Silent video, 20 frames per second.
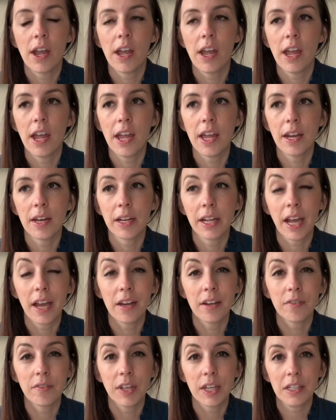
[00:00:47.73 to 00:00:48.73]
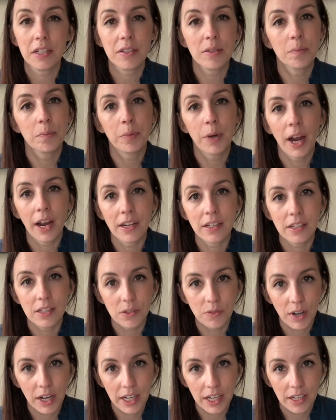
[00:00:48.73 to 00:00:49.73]
and kind of get some
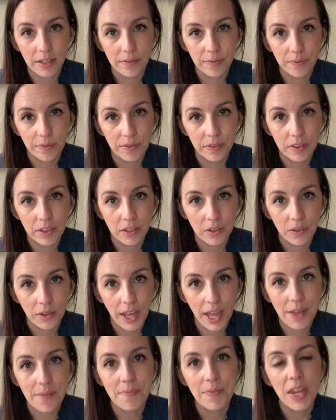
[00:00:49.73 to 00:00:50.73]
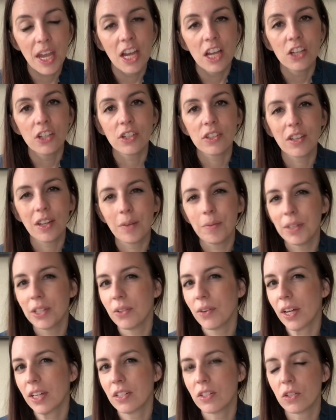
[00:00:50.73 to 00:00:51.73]
practice ready. Okay? Just like we do
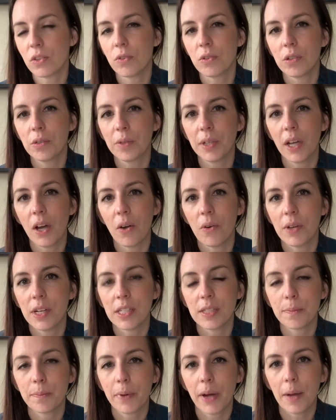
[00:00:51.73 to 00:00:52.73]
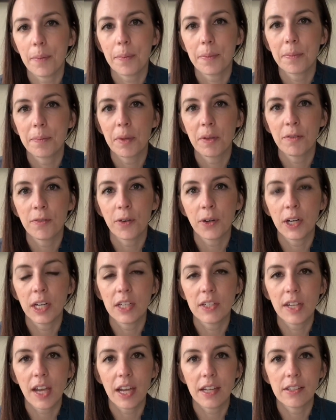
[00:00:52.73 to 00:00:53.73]
at school, we always prep before a
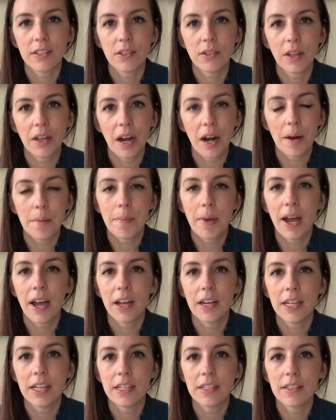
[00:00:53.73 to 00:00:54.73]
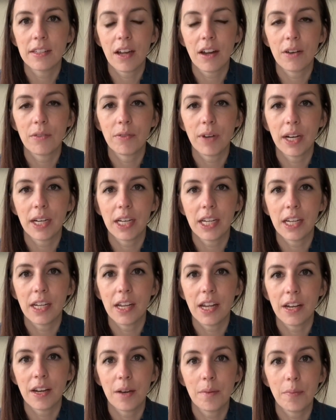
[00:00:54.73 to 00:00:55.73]
test so that our bodies are ready
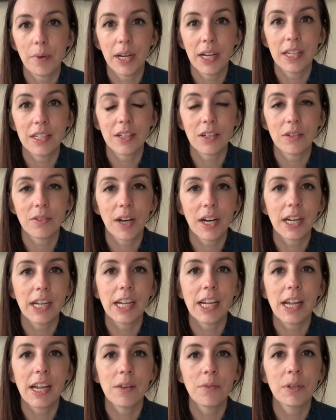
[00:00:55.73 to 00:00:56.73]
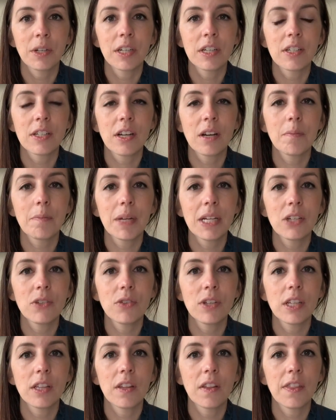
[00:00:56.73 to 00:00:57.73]
and our brains are ready. And we're going to start by
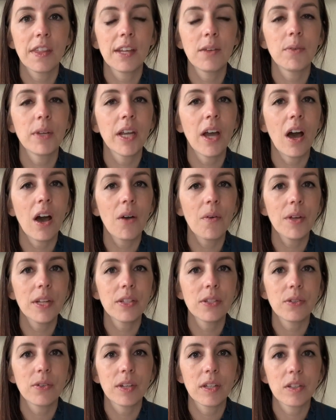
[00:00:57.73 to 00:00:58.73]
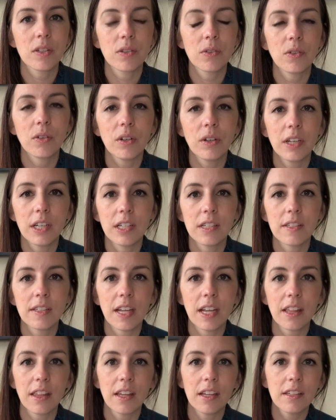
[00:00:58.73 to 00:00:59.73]
doing the thing we always do at school and
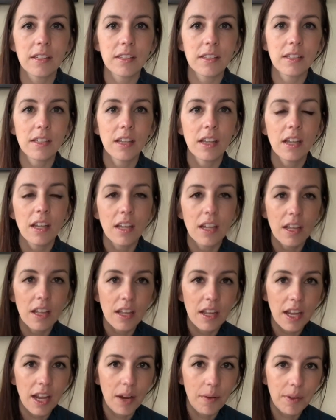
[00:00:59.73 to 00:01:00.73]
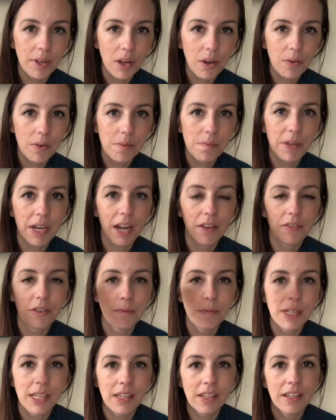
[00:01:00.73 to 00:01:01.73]
say this. Here we go, repeat after
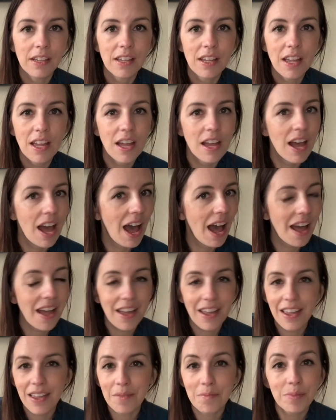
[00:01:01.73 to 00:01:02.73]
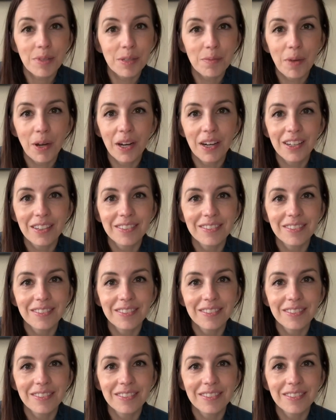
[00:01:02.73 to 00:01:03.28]
me. I am smart.